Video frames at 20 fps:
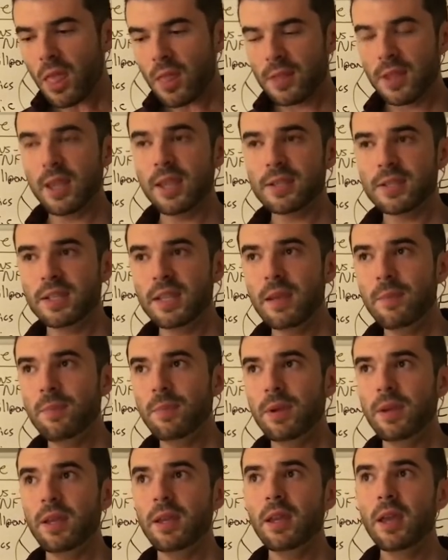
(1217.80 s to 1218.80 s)
the
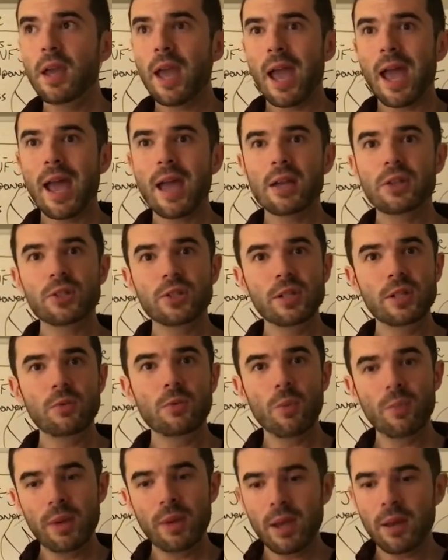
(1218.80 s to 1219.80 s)
ESTP actually
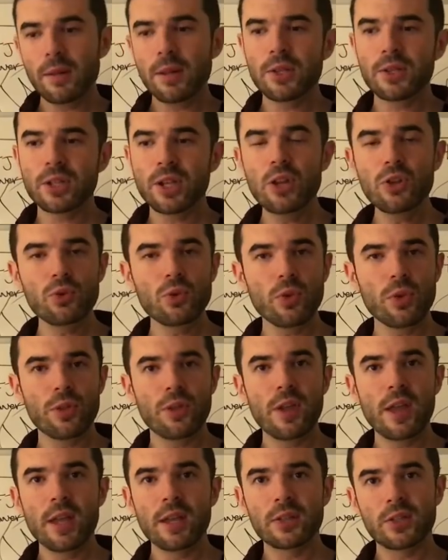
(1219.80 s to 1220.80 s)
will be able to schedule
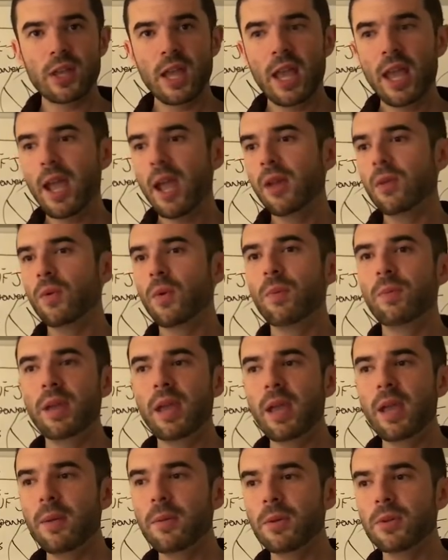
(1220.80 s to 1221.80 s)
things and will
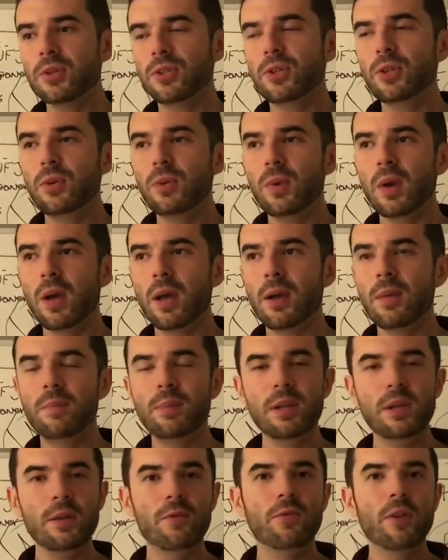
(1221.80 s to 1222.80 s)
be able to uh,
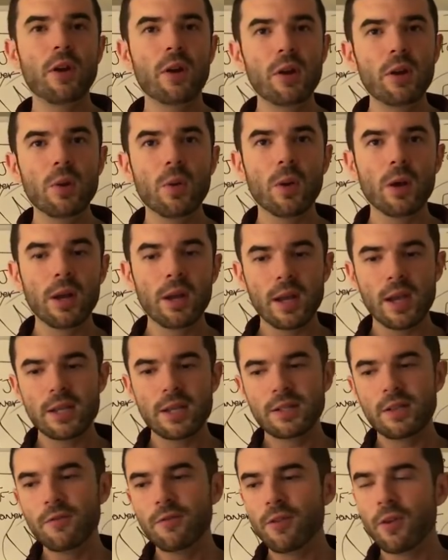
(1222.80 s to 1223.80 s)
be very
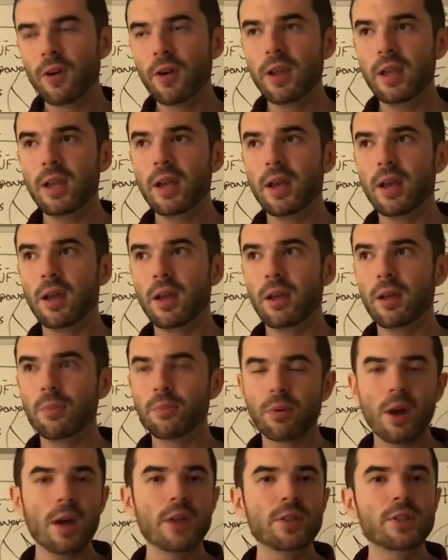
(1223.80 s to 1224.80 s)
organized and very uh,
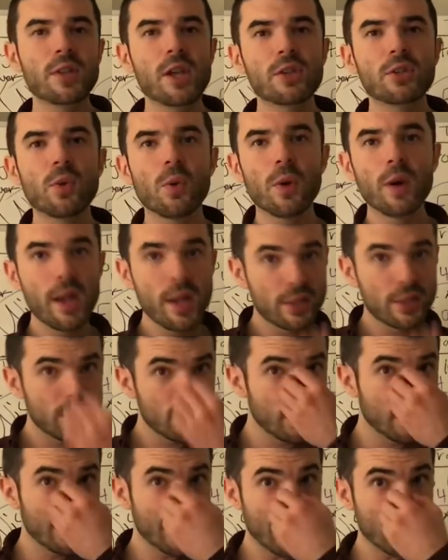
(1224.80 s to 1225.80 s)
process
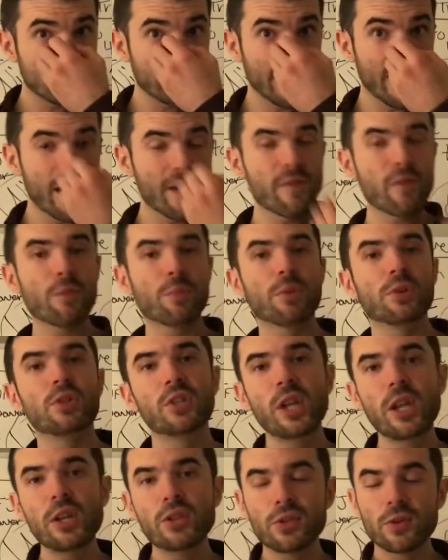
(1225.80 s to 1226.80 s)
oriented and actually have a
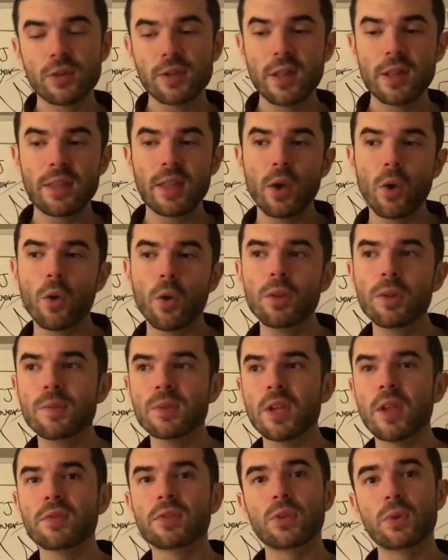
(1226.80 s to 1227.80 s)
procedure that they hold
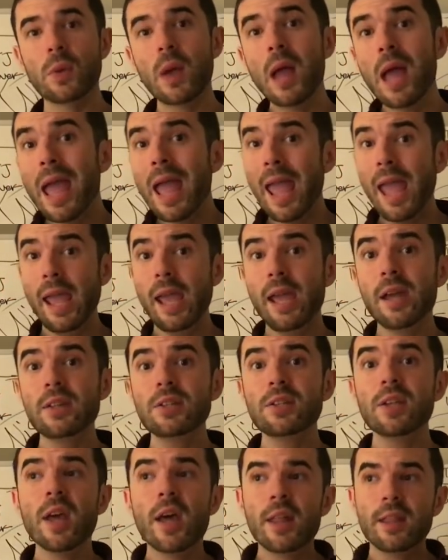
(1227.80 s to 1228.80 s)
themselves to.
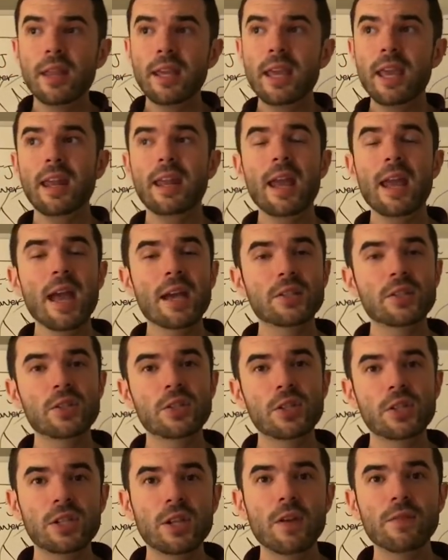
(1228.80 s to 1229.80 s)
And they gain access
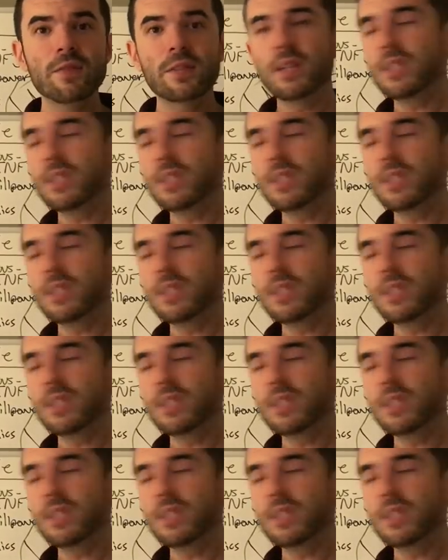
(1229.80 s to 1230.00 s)
to self